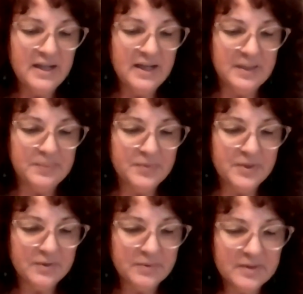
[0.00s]

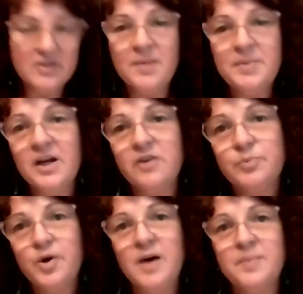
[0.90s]
they're coming off
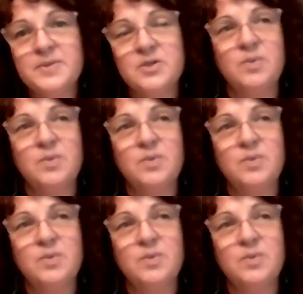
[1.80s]
prompts,